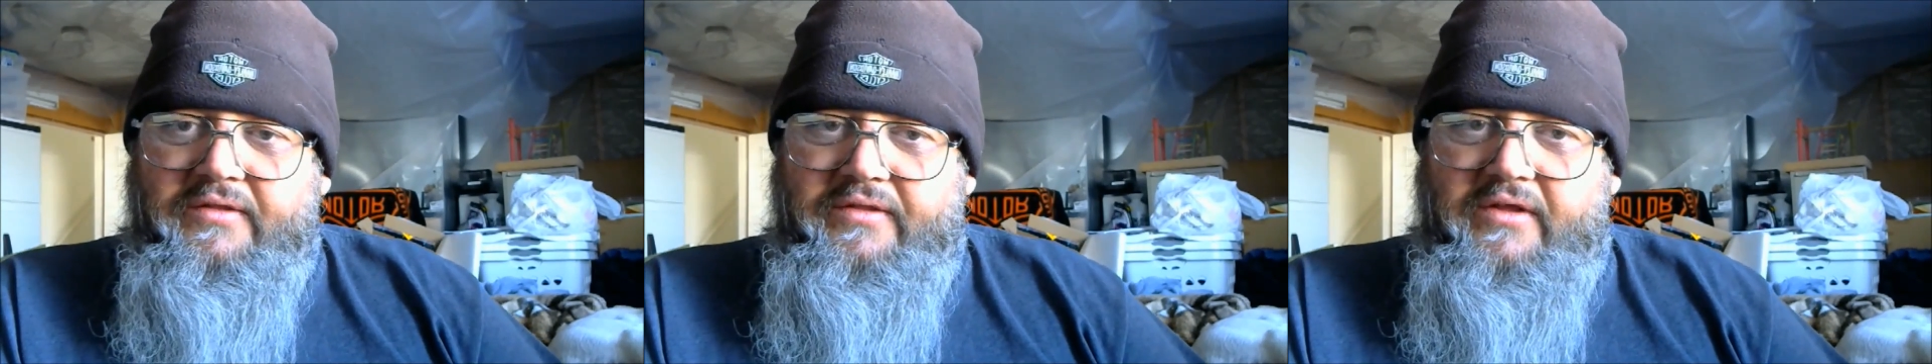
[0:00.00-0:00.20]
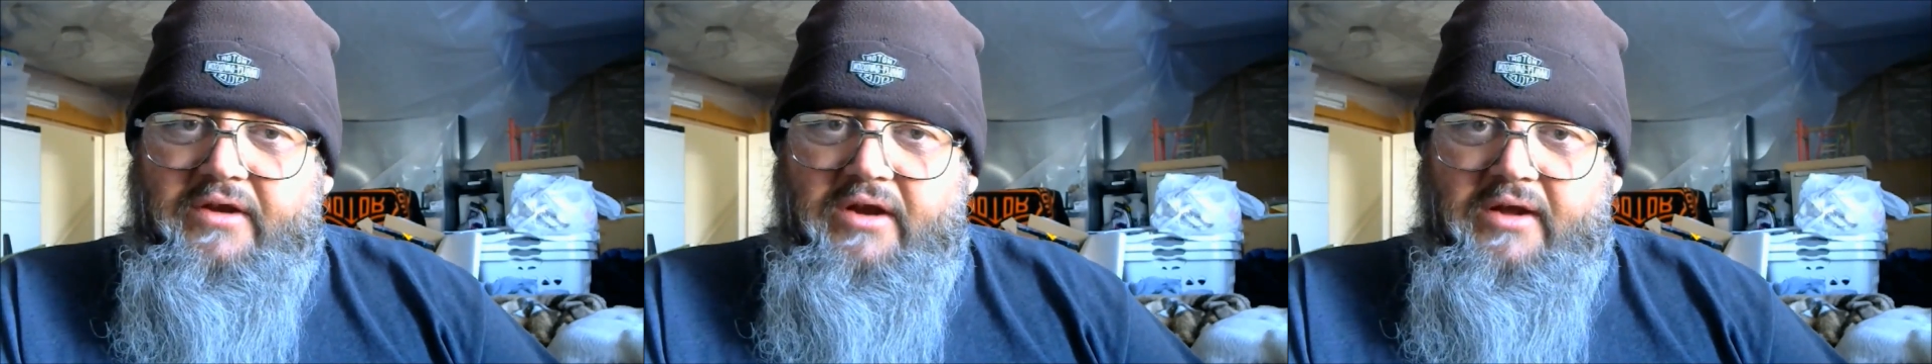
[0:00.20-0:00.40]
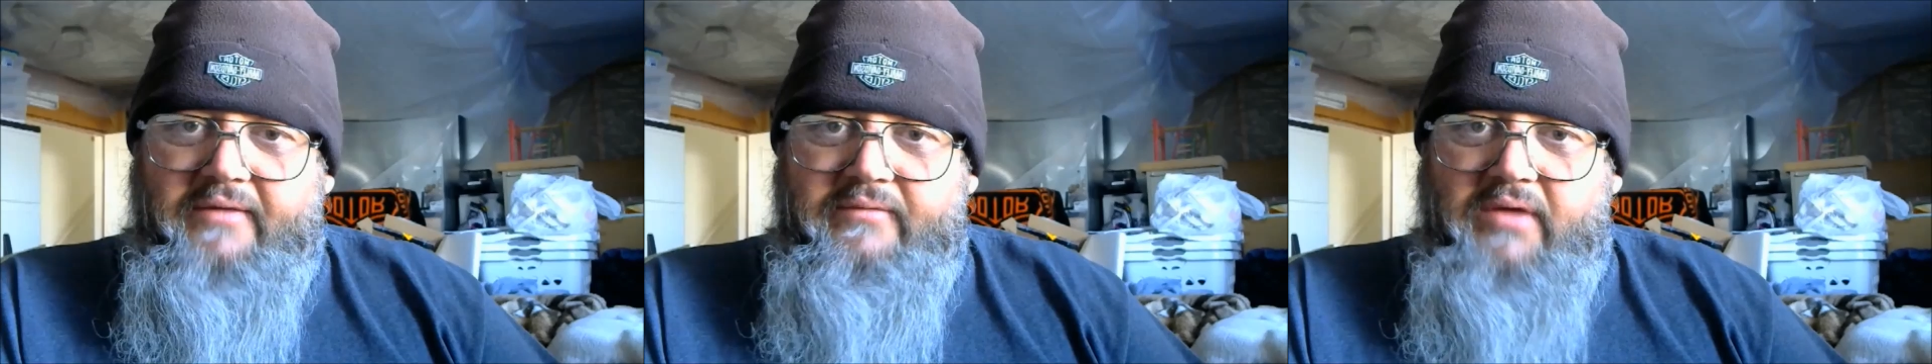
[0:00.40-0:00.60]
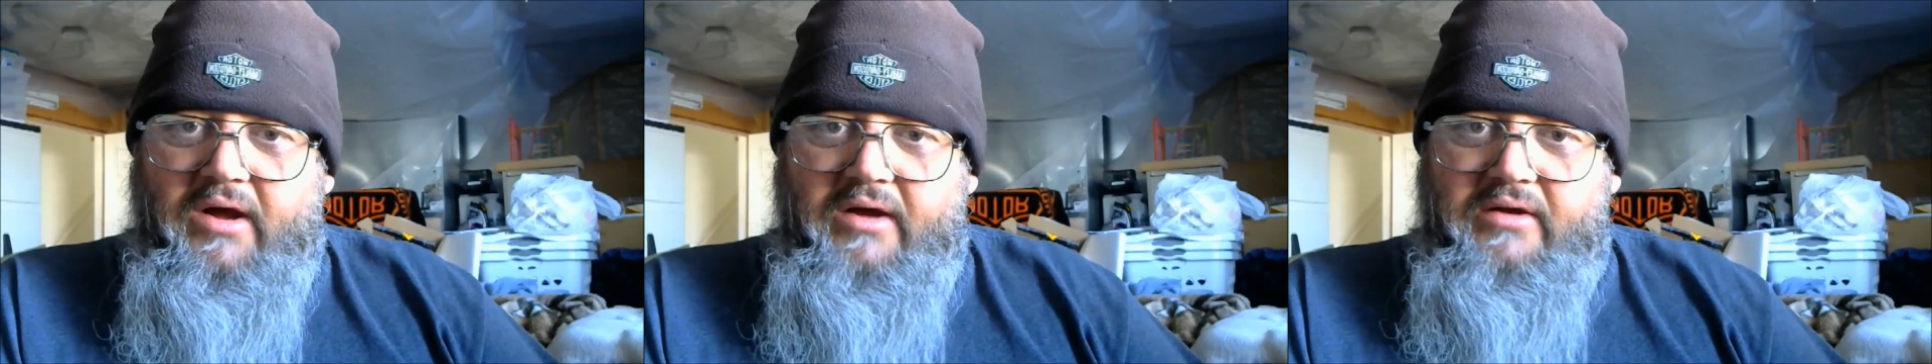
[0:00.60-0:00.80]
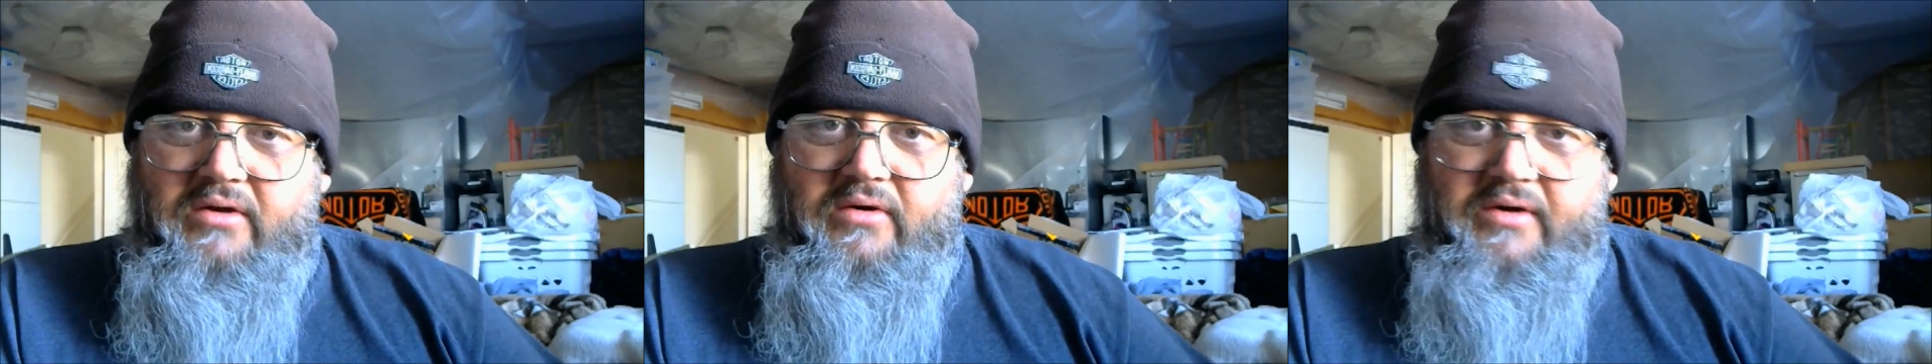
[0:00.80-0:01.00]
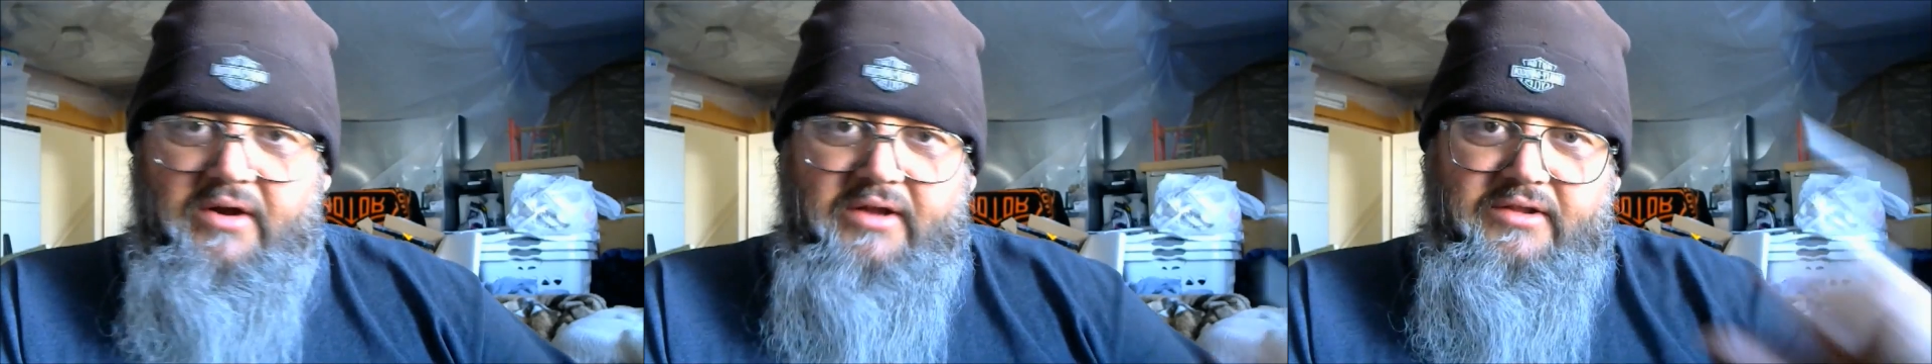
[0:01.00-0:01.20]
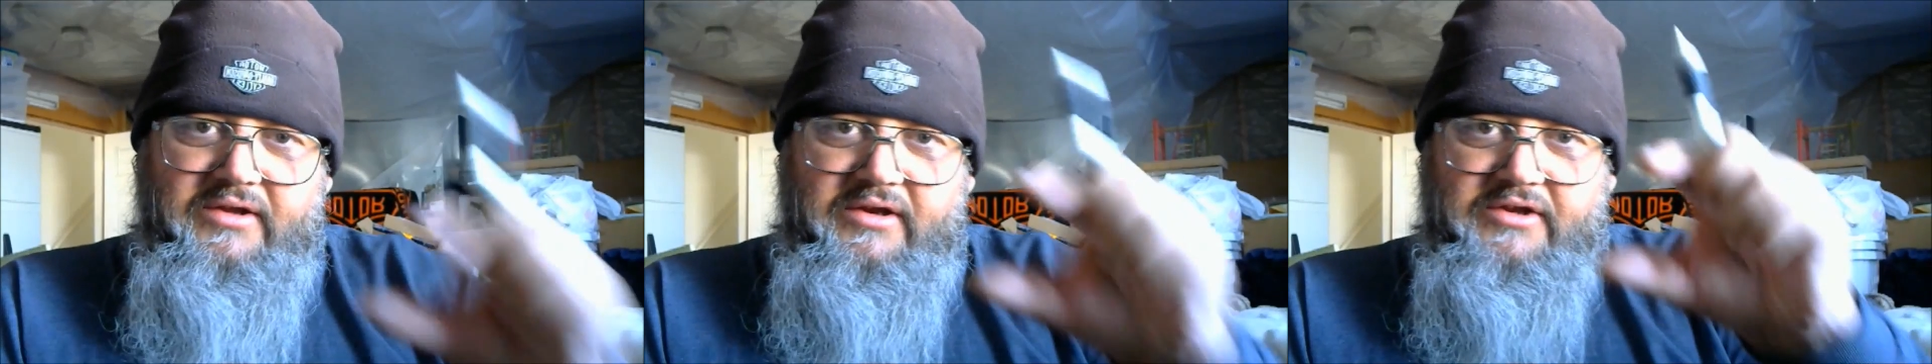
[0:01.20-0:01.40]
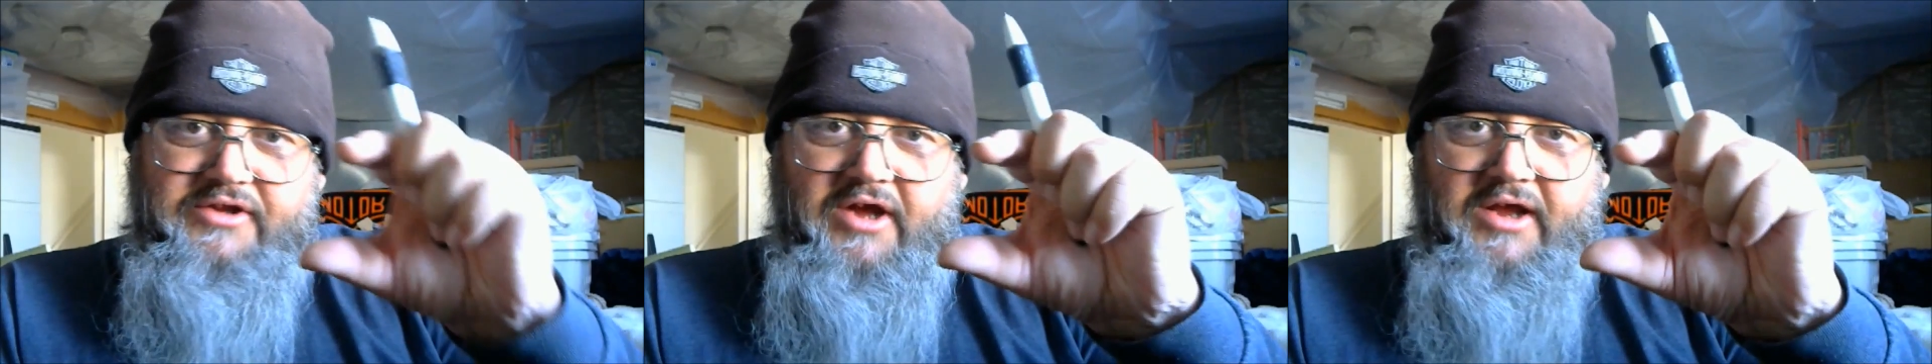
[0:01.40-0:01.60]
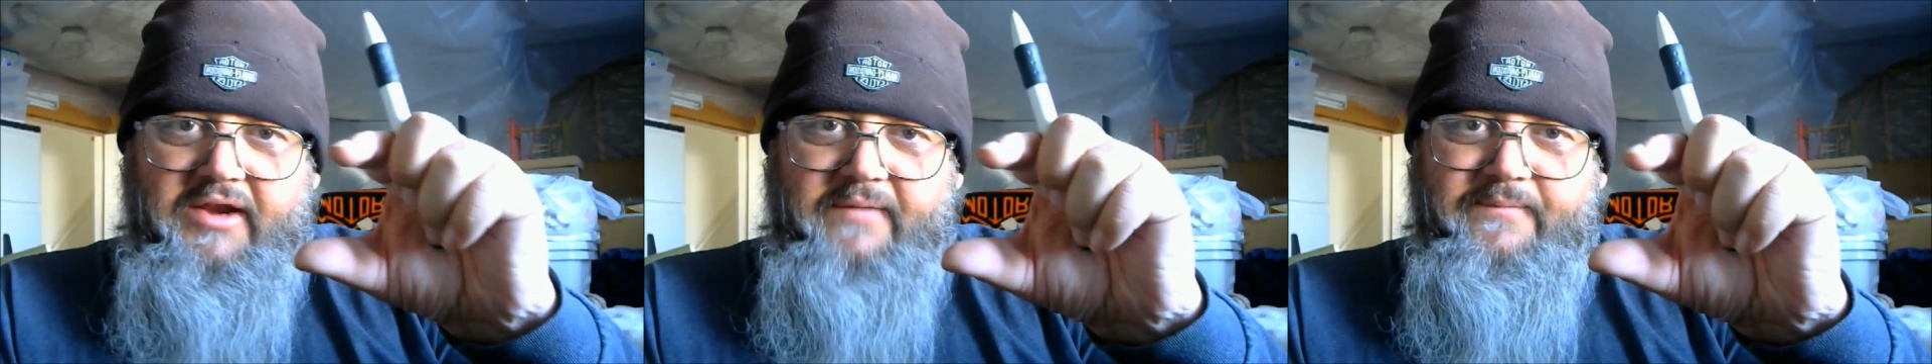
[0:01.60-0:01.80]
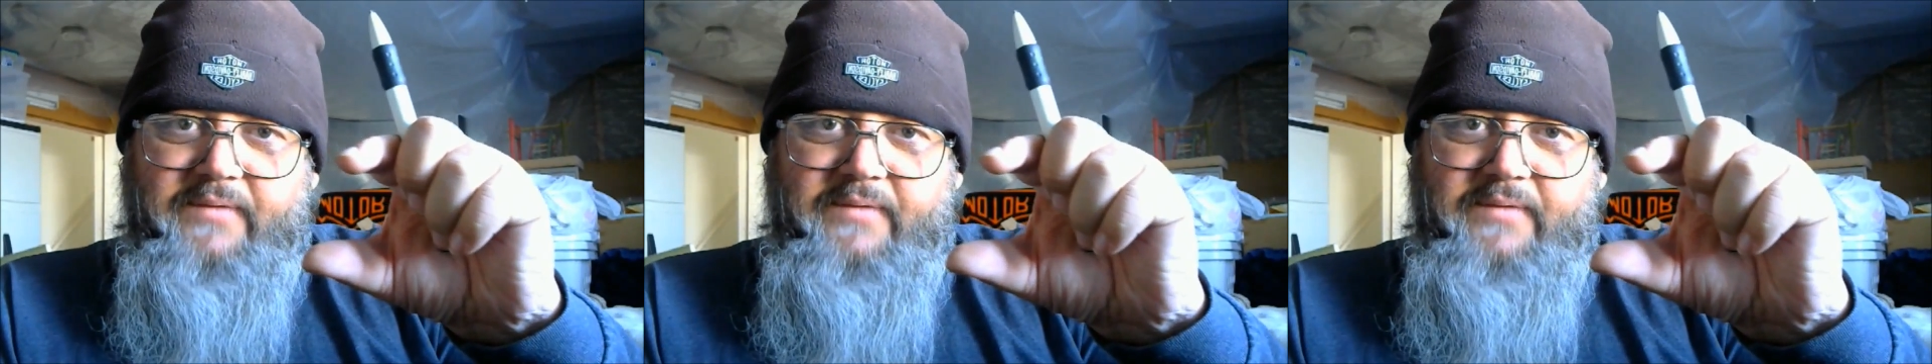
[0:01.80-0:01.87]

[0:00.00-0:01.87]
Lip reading: that I've got going on, little tiny